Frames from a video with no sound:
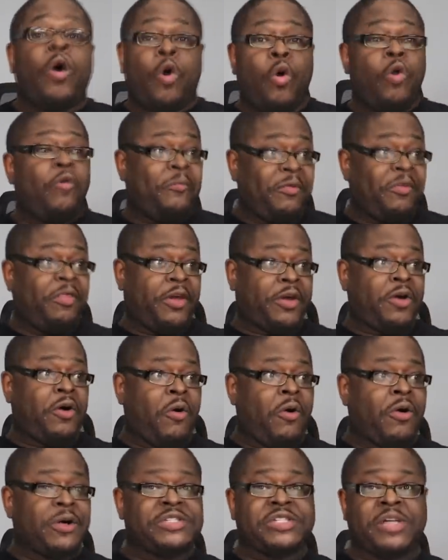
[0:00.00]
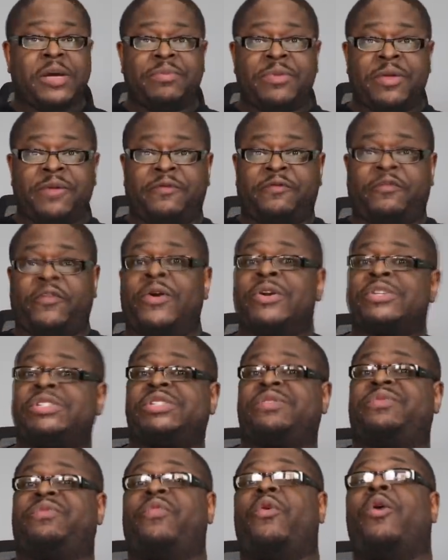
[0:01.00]
over the course of the
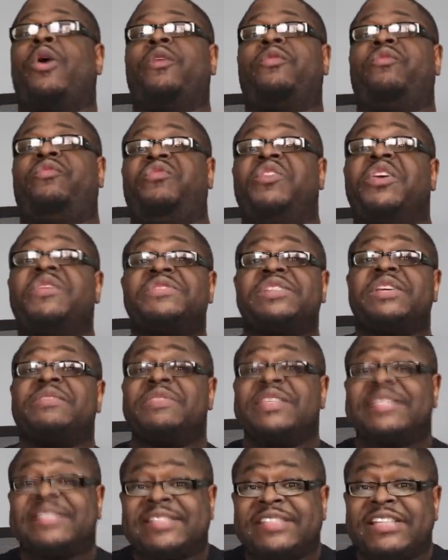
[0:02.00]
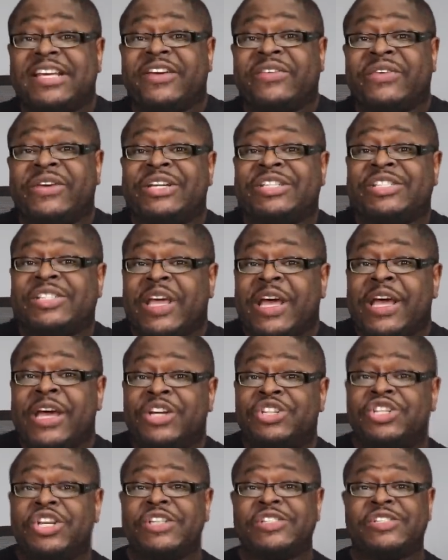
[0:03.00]
first 4/5 of the series
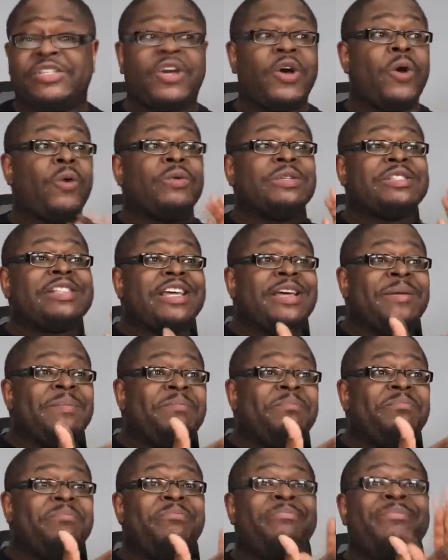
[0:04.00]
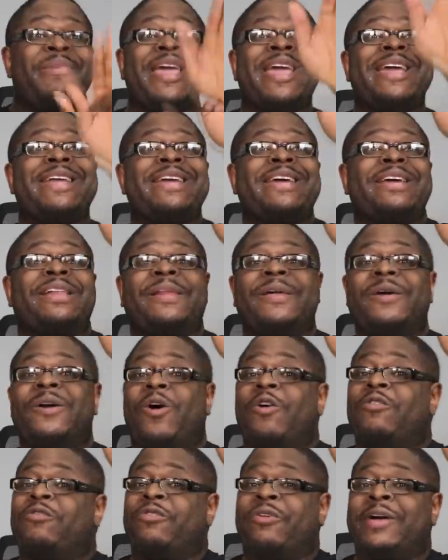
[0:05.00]
just goes immediately
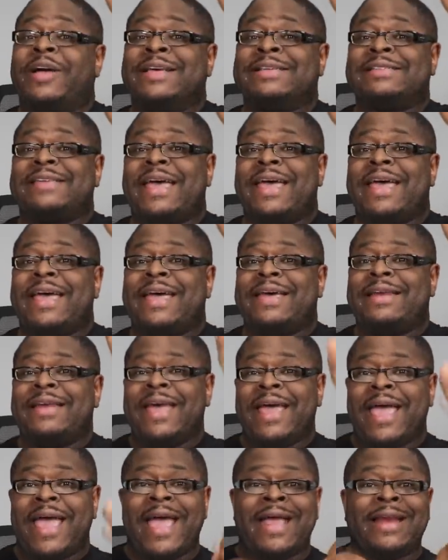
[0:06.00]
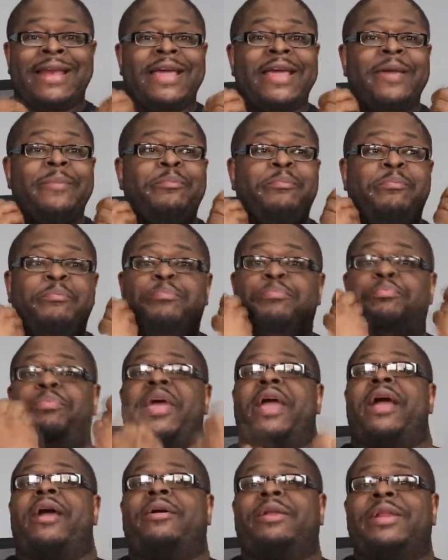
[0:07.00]
over his head and he
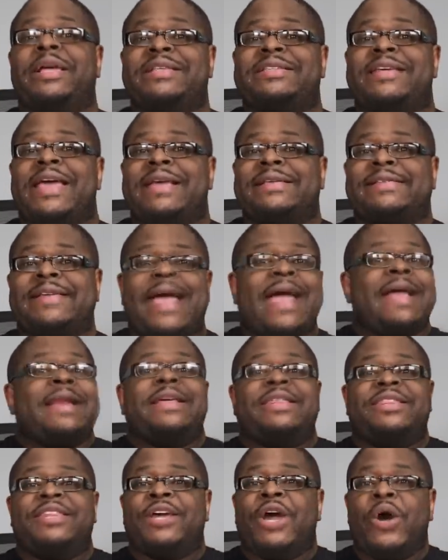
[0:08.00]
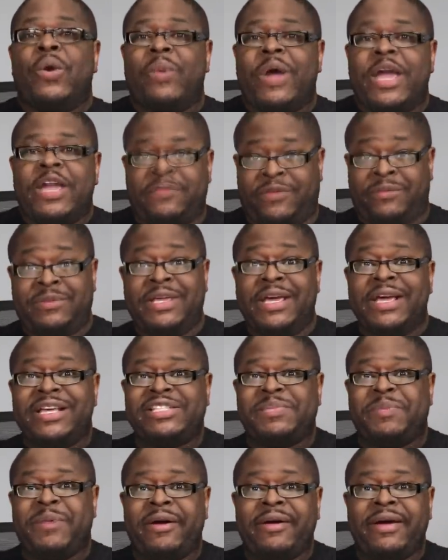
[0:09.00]
barely takes anything away from the
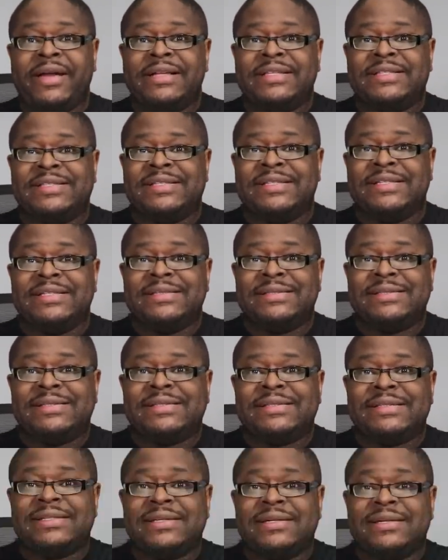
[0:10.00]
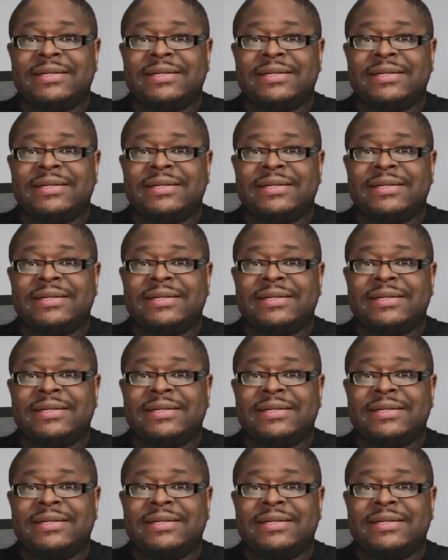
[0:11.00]
experiences.